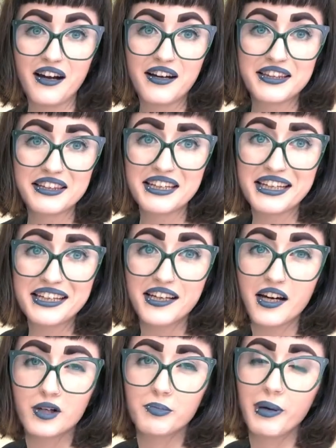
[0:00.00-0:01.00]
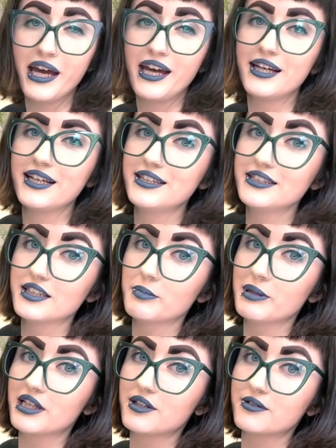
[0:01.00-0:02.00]
I think I paid
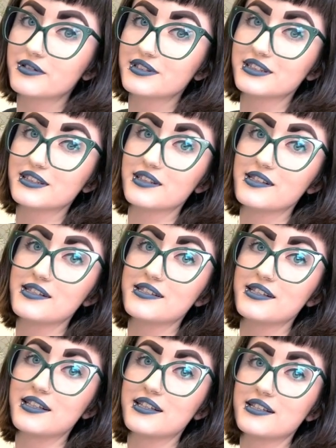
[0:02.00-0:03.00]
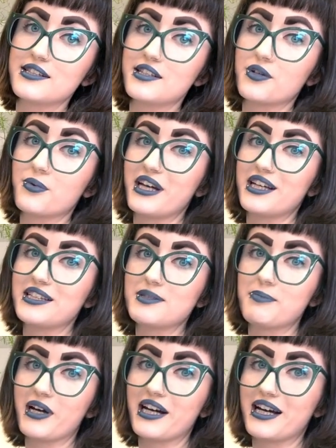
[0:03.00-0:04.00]
about 60 quid,
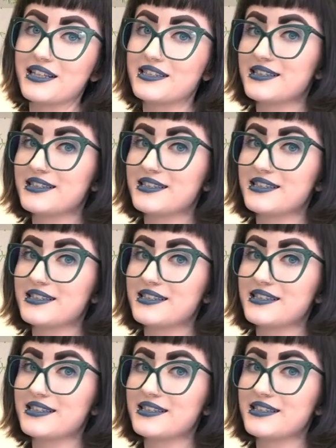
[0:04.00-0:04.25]
but I had a